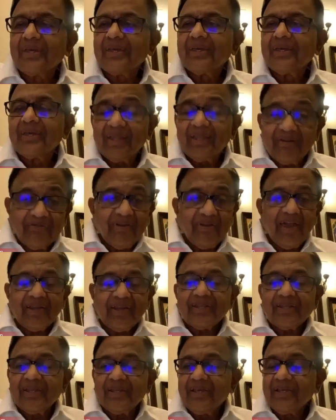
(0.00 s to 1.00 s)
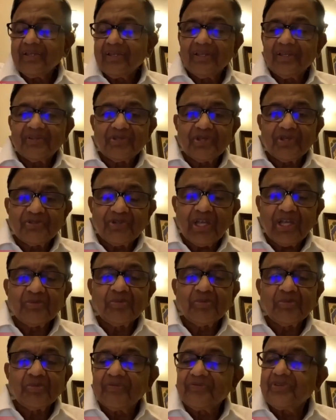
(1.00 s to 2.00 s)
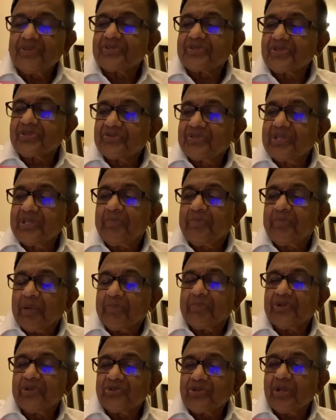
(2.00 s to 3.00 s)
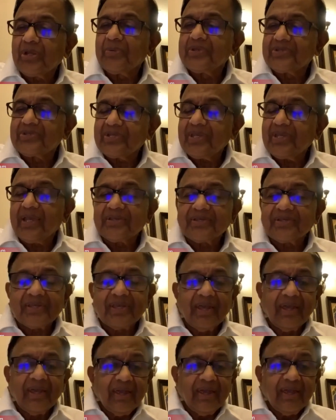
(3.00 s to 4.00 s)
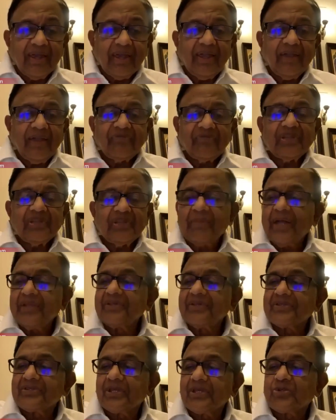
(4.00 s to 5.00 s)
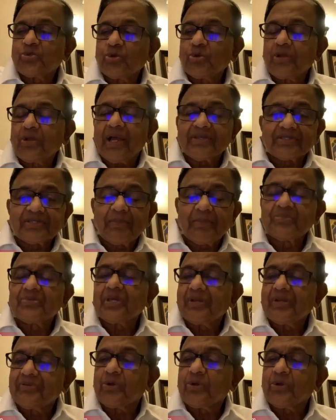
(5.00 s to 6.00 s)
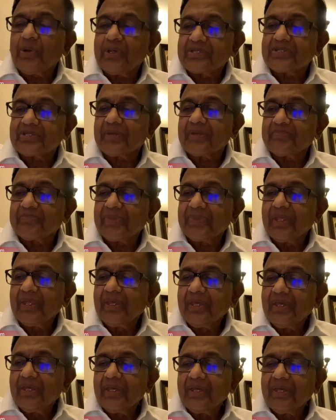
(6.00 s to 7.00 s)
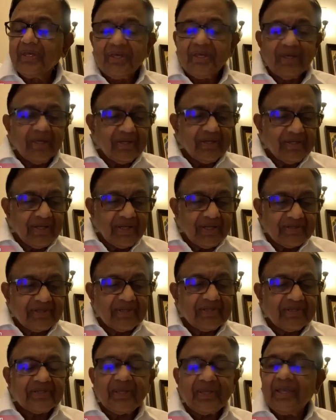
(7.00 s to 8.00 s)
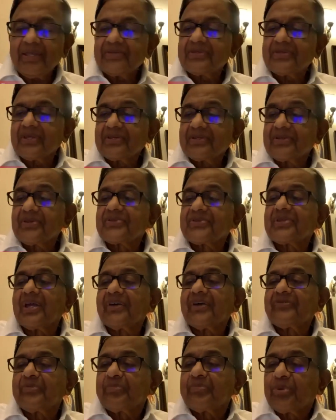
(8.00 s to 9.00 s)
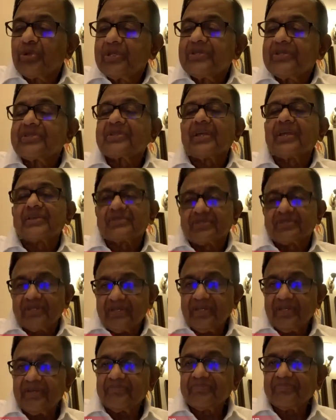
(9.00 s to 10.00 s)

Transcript: In fact, there is a judgment of Justice Deepak Mishra which says every magistrate should ask himself a question. Does this case deserve police custody?